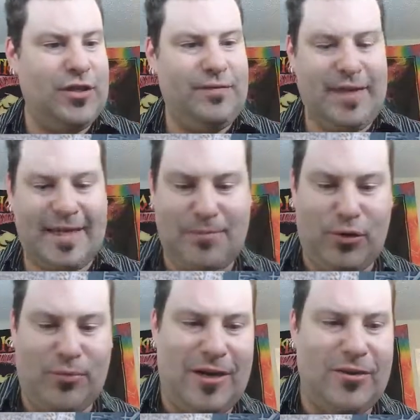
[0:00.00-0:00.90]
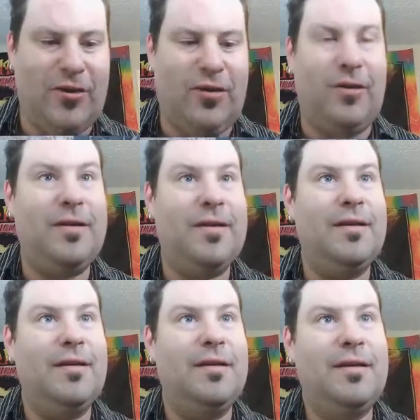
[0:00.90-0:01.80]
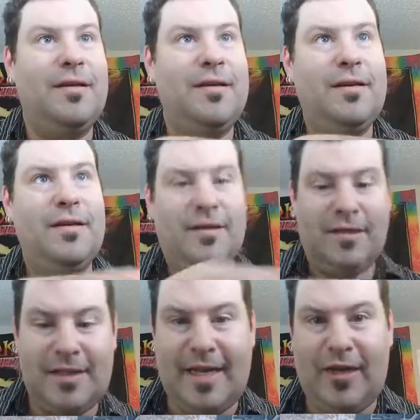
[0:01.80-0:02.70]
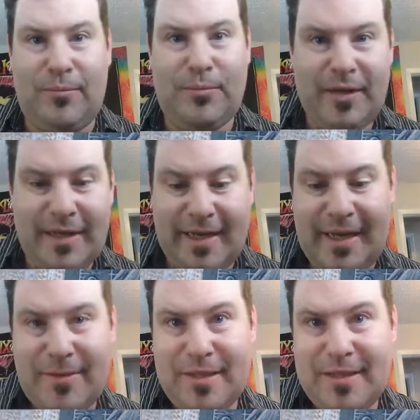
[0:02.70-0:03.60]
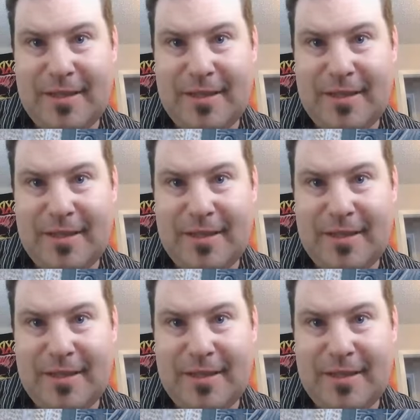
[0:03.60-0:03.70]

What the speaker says: of the isopropyl alcohol just to help inhibit